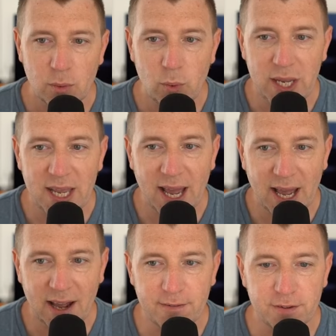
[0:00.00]
we
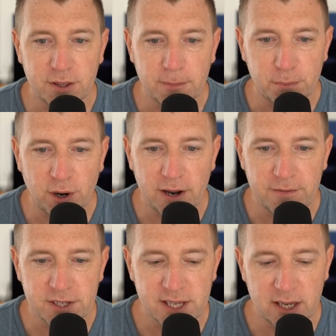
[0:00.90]
have the
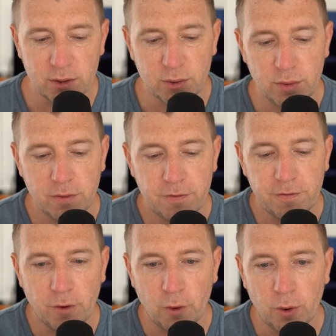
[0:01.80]
private sale
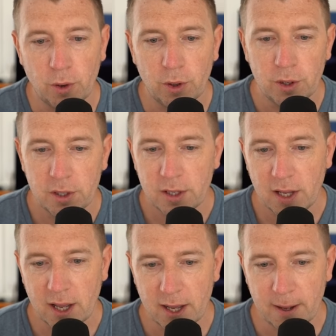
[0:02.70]
for
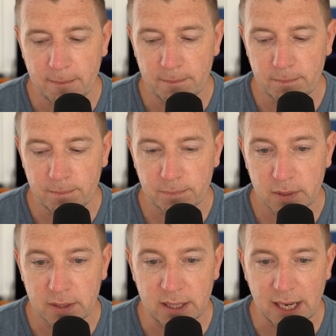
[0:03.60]

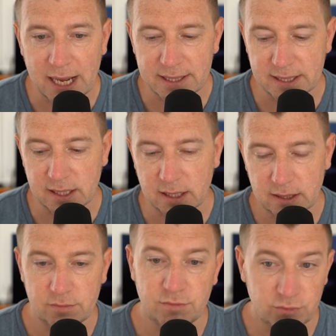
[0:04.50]
Galactica
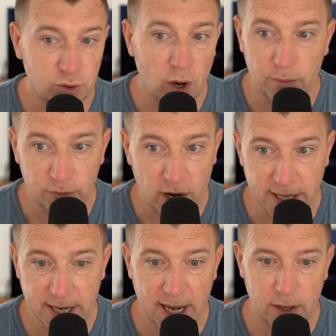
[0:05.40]
on
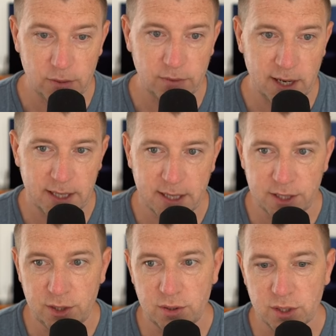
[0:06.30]
right now, right?
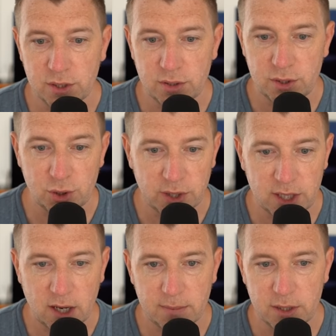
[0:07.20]
And you can join
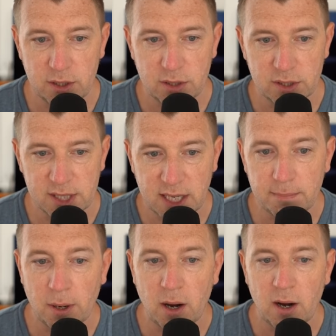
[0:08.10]
up and you can take
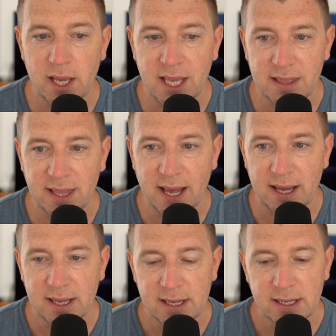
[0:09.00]
part in that.
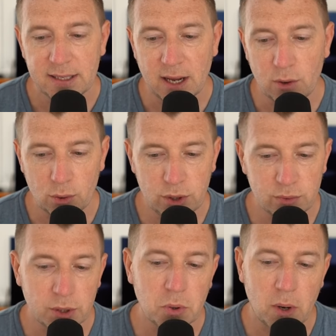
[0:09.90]
Now, all you
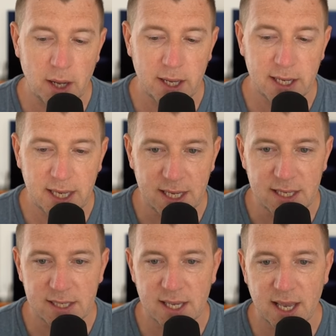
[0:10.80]
require
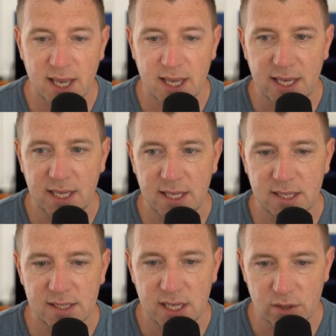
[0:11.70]
is a
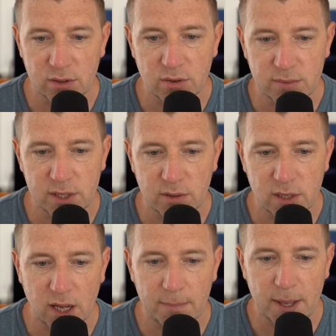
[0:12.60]
Secret Crypto
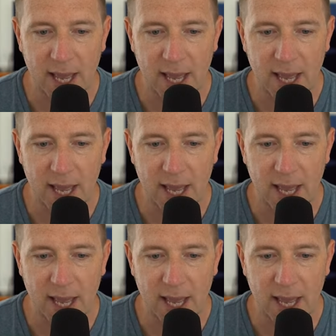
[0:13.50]
Club